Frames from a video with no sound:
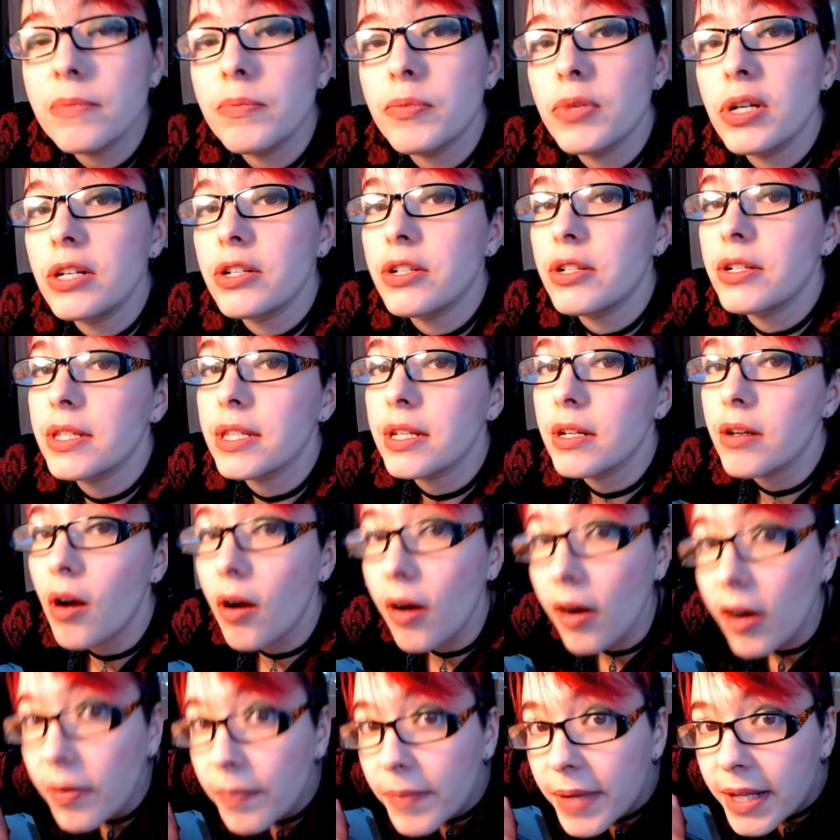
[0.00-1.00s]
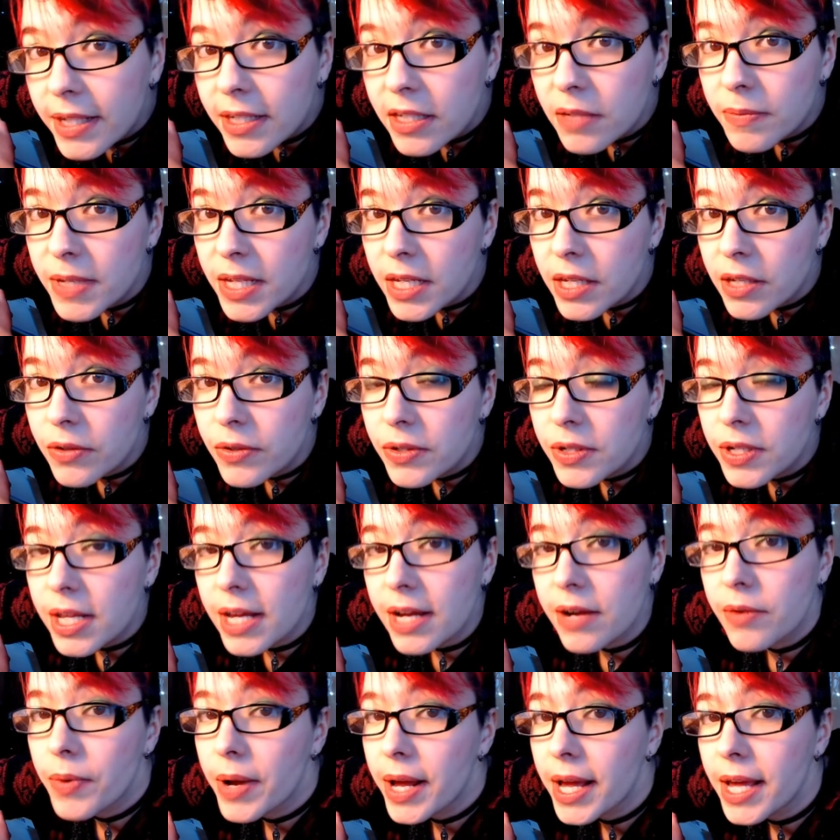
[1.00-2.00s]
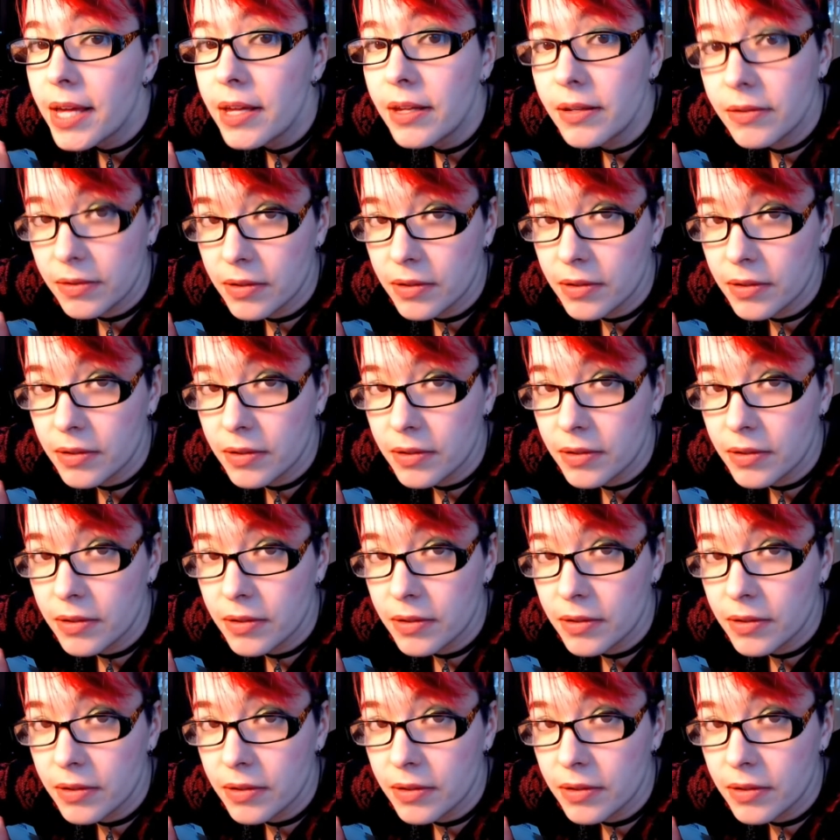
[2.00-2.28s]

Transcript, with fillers: Brushes that are meant to be used that way,